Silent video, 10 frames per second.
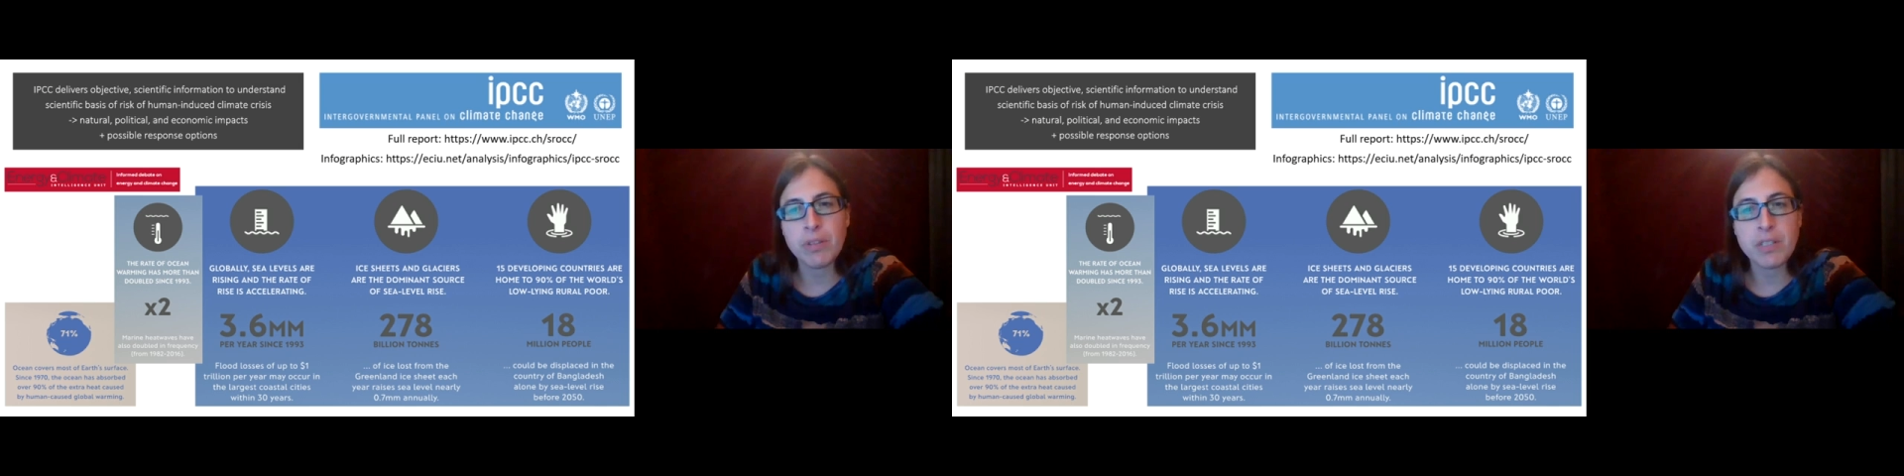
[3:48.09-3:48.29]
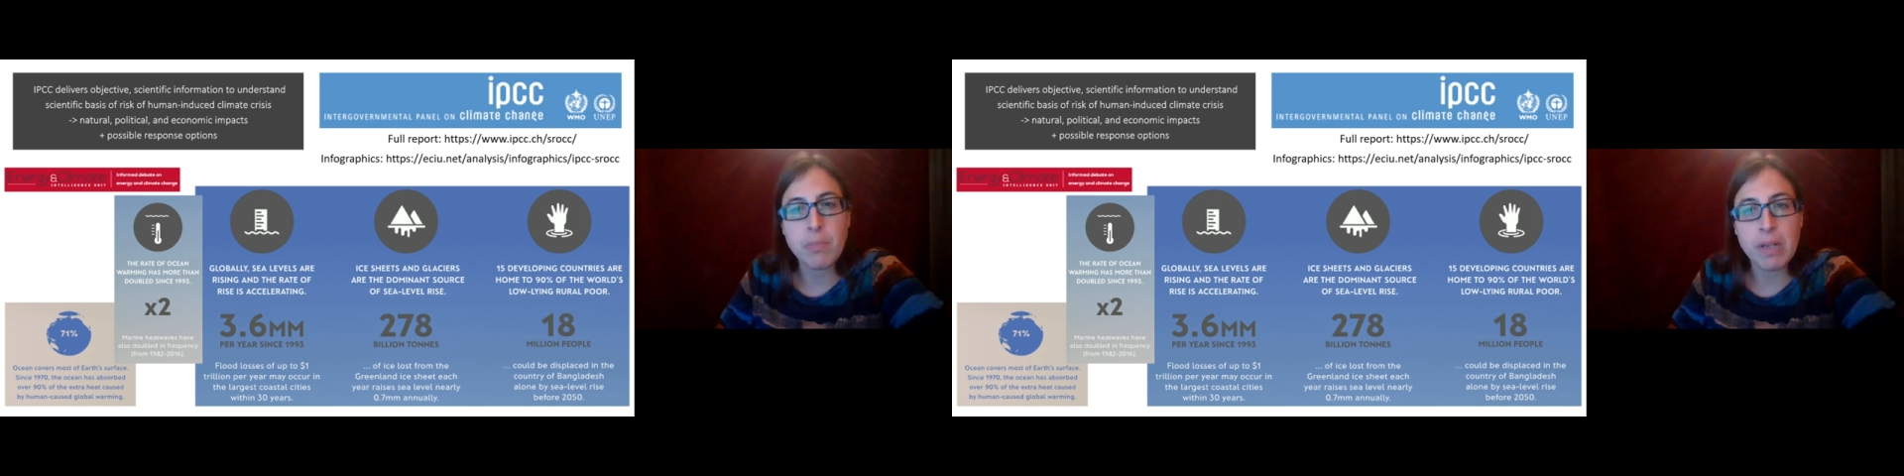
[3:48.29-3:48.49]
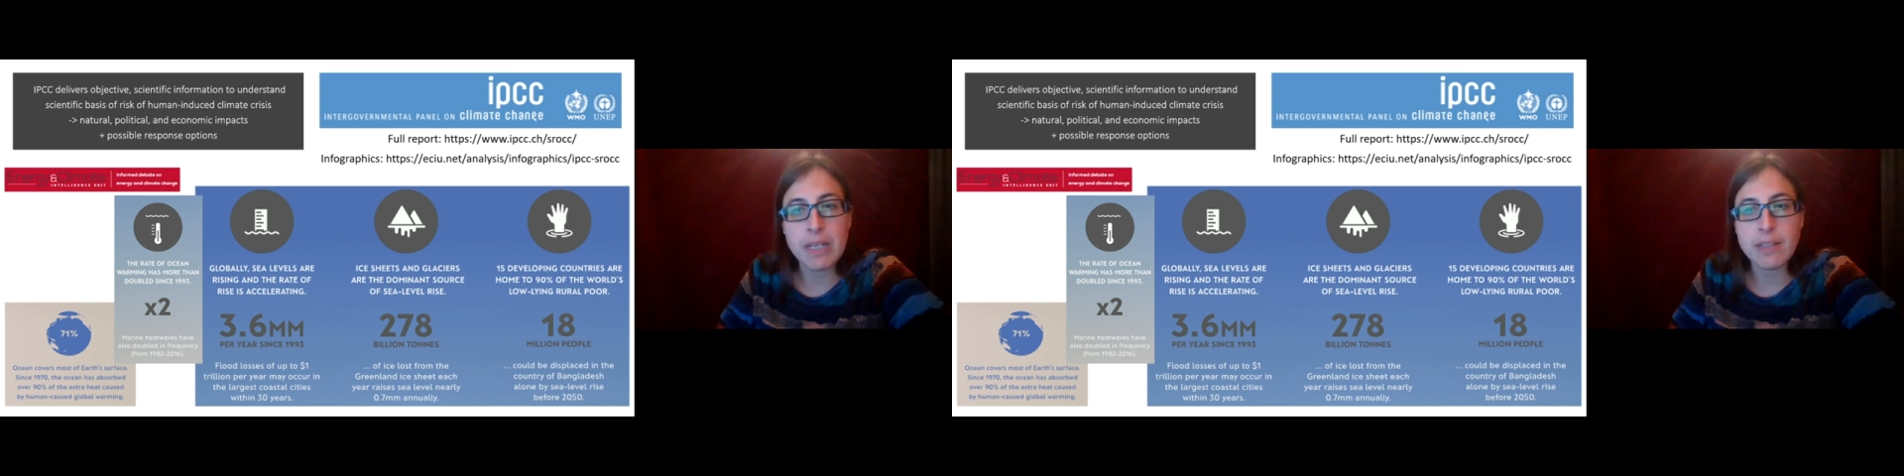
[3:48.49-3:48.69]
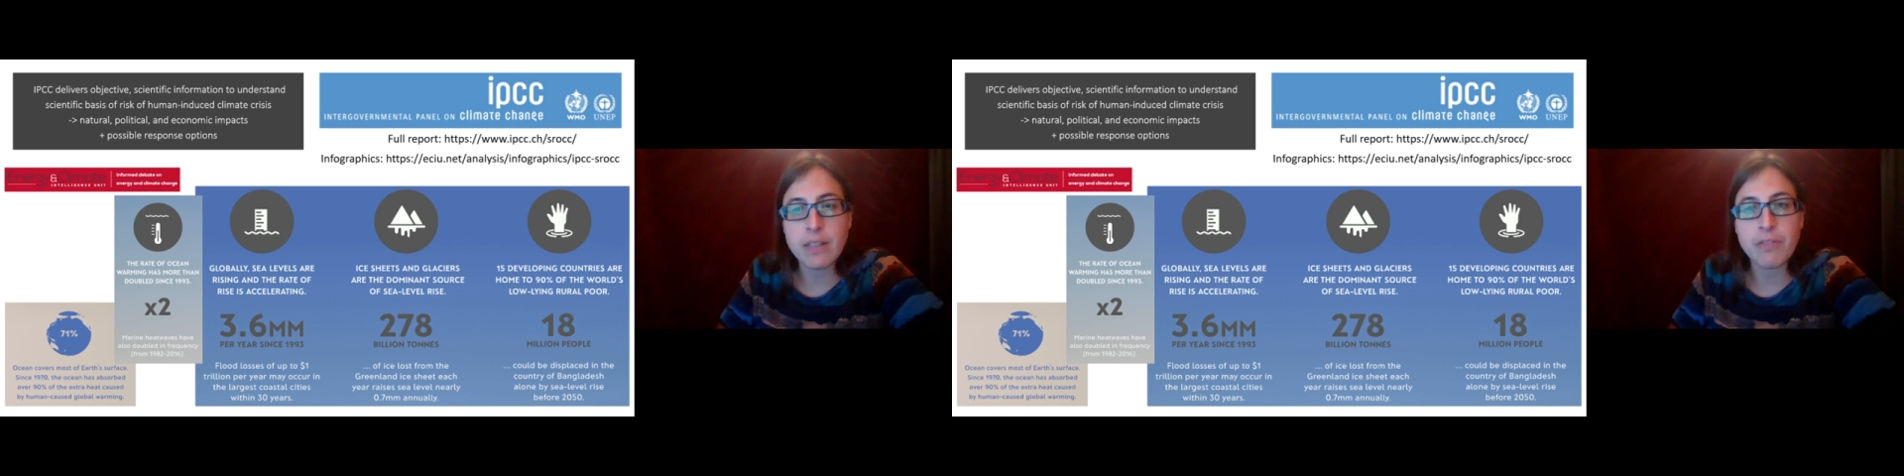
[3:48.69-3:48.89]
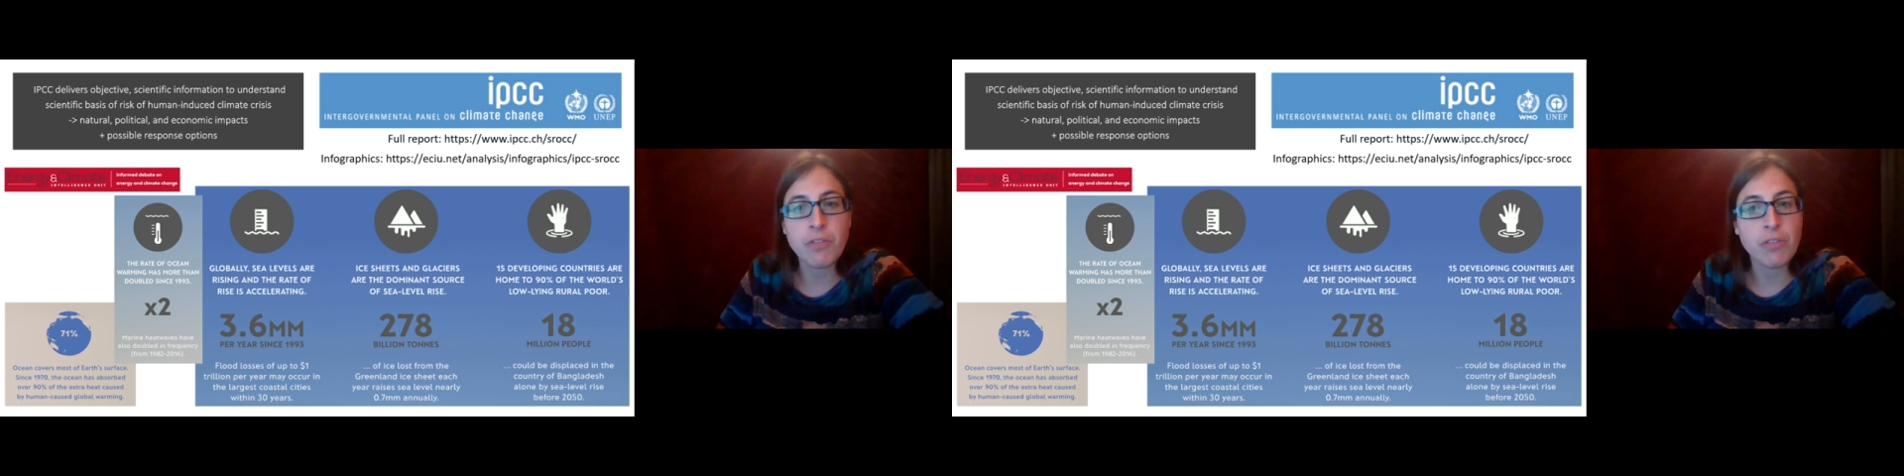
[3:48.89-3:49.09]
displaced
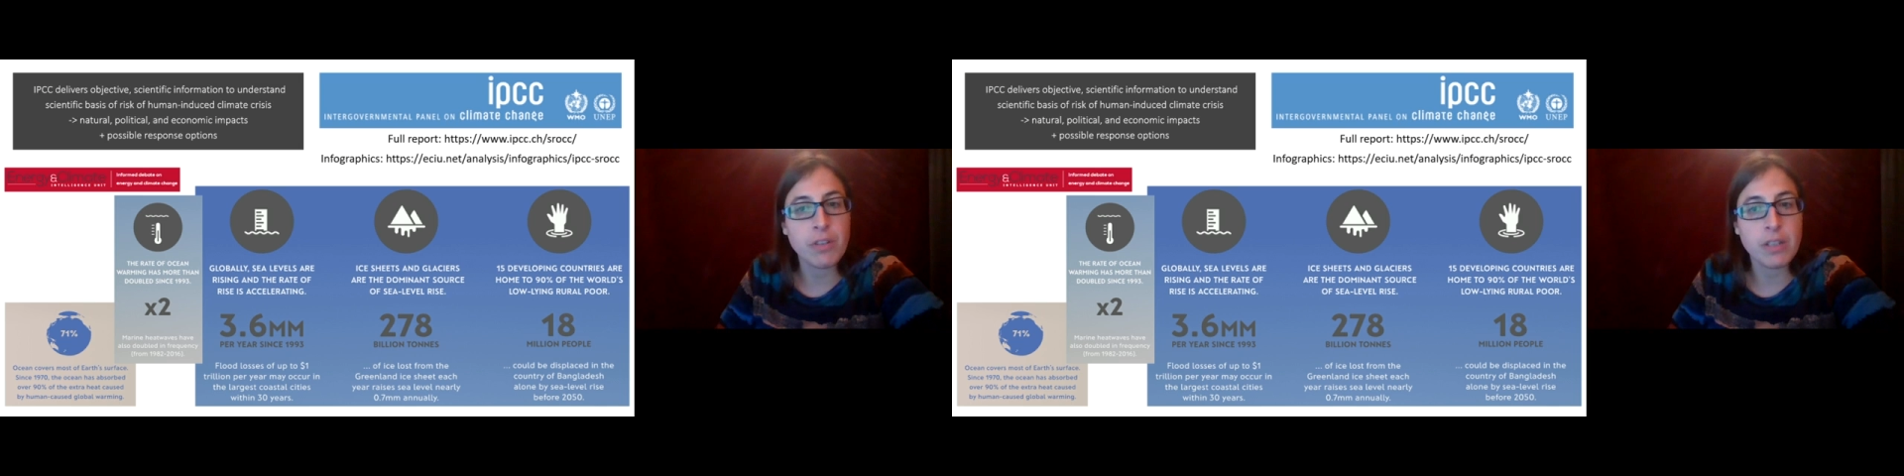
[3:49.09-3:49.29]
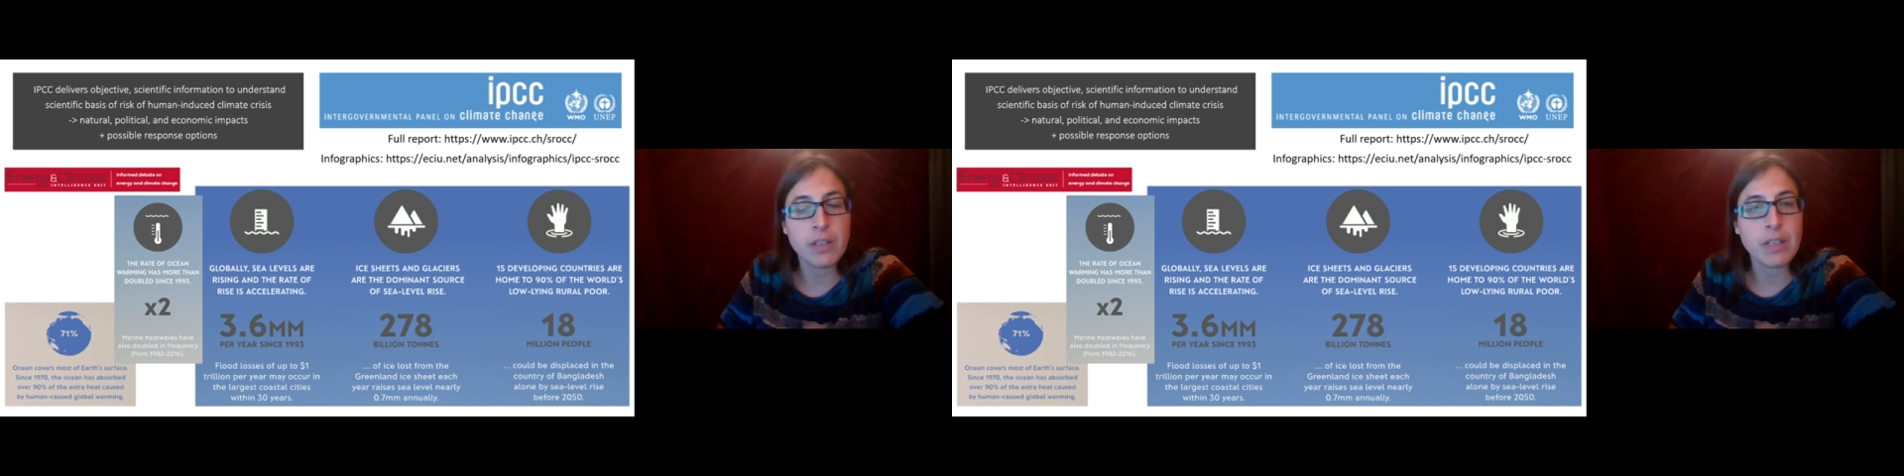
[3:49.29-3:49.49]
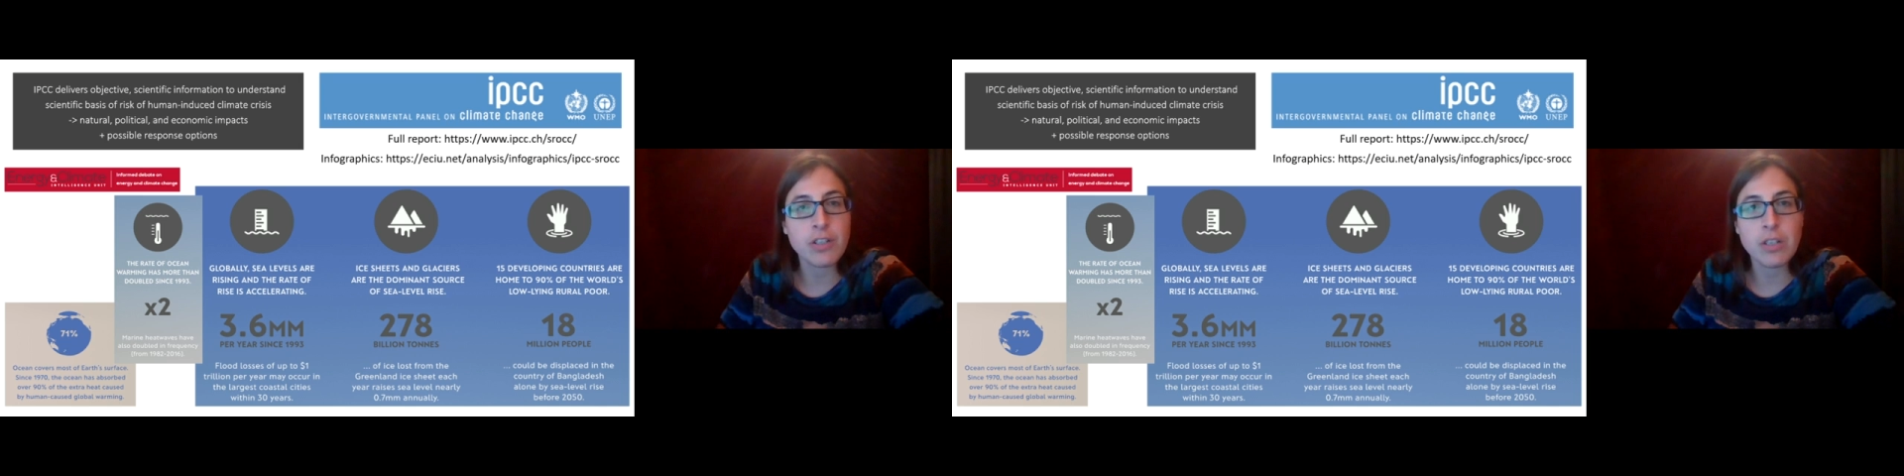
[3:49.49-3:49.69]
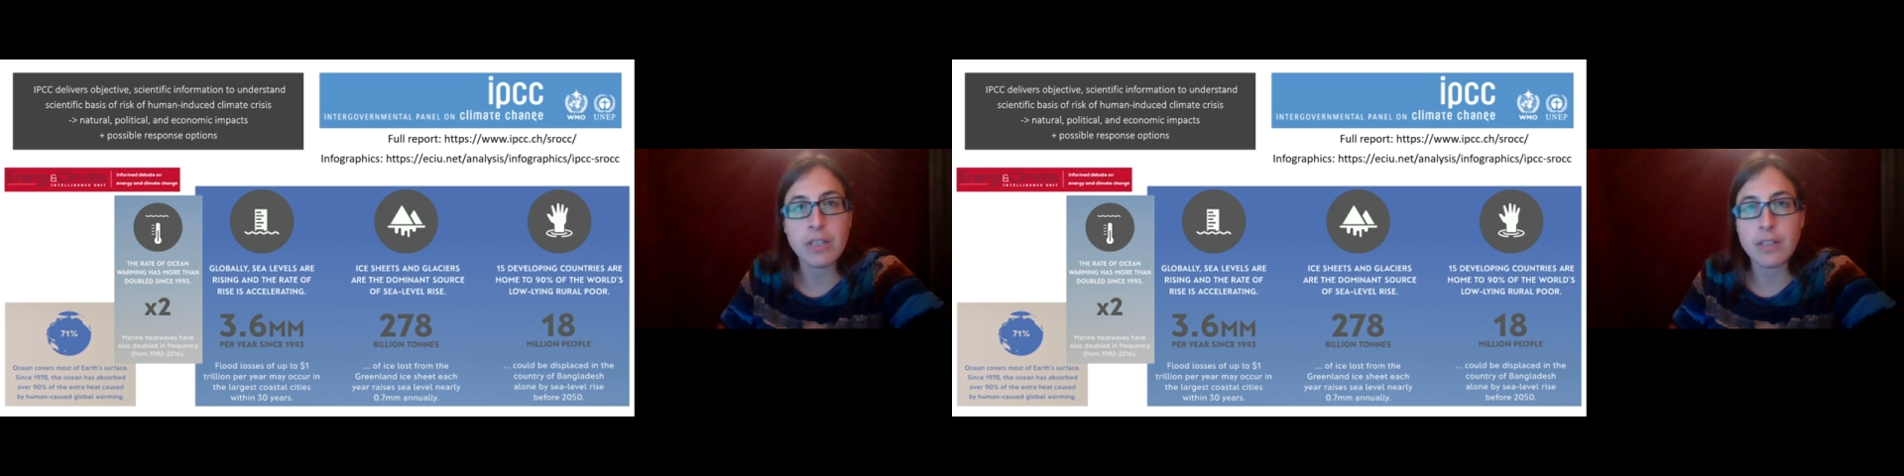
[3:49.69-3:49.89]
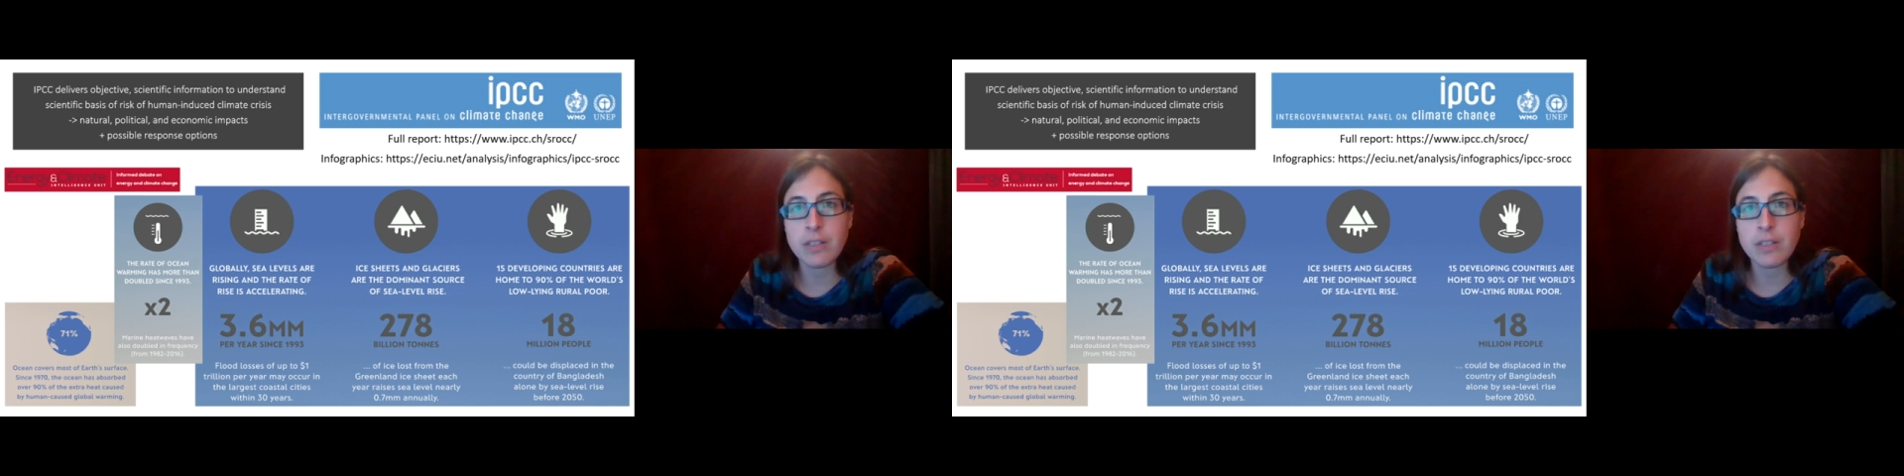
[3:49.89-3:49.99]
if nothing actually